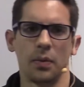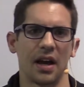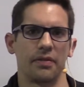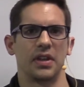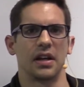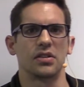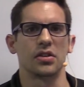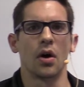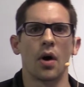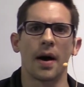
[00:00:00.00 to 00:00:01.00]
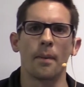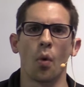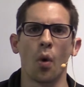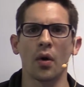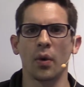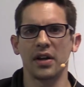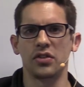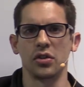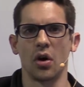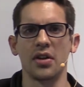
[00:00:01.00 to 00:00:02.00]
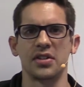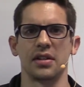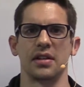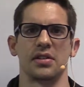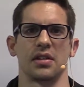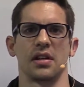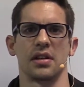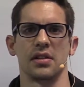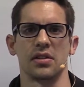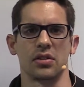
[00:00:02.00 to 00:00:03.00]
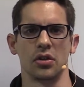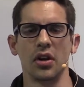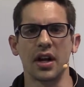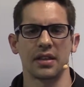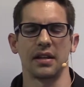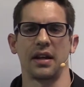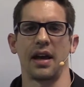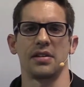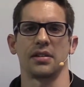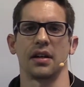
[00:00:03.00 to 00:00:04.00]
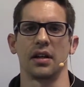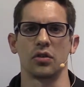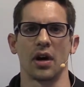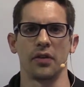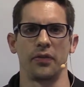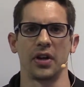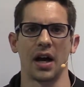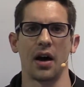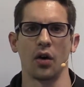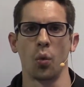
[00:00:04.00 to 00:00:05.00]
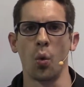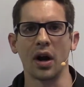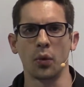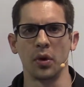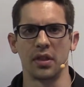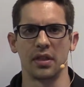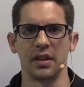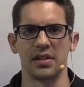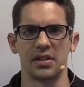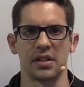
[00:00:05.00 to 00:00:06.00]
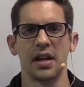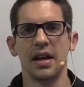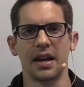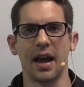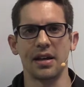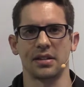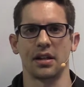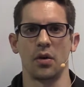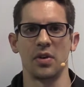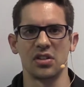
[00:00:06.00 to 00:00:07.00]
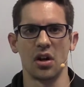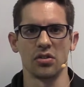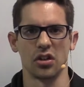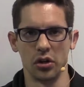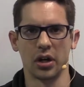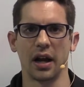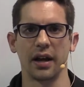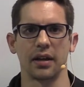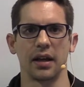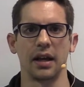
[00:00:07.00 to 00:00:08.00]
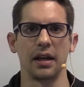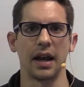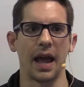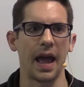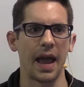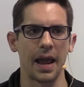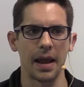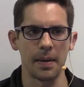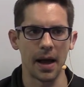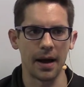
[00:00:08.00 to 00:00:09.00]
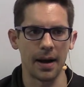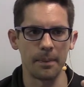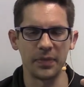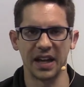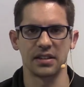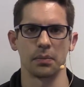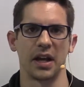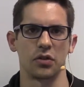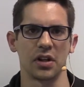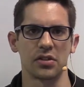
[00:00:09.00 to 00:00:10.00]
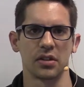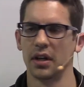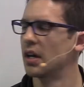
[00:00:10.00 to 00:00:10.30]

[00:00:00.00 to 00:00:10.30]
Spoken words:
we have there. So one way to answer this is to look at that case study and try to figure out what would this case study results look like in a data matrix.